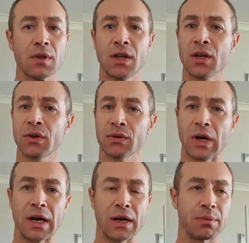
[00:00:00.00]
You know,
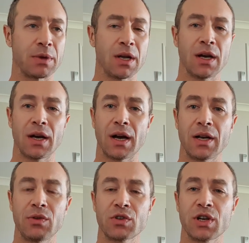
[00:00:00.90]
um, I
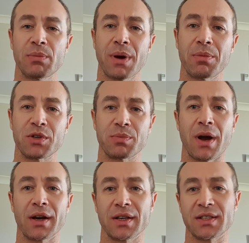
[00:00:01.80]
usually publish
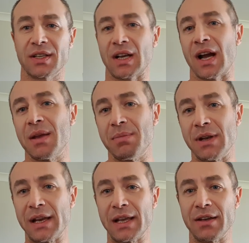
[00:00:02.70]
bargains that I
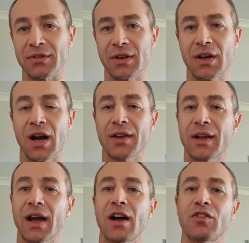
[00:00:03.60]
believe are the
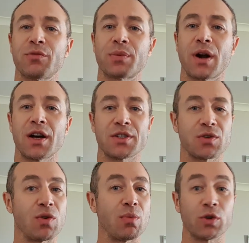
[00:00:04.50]
half price
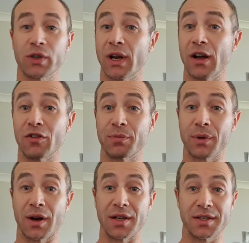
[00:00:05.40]
or more than half
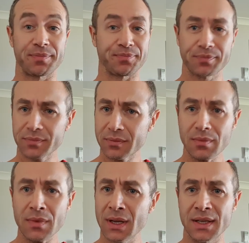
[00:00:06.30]
price,
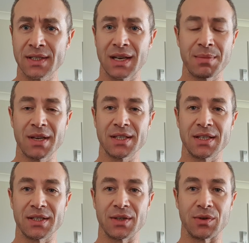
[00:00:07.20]
and it's an
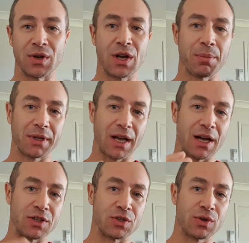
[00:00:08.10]
amazing deal. But
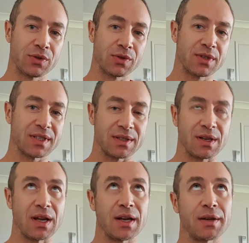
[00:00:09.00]
I don't
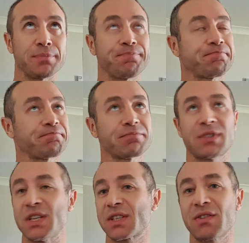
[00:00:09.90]
um,
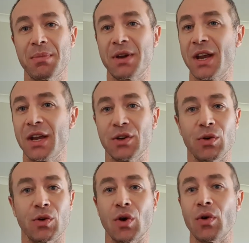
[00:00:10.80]
discriminate
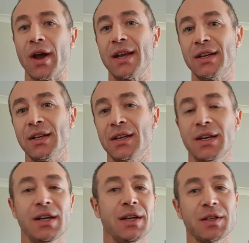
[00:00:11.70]
or go any
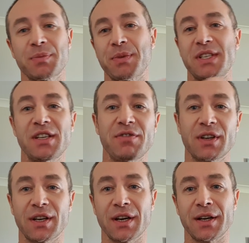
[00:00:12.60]

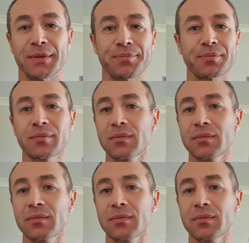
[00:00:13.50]
specific um,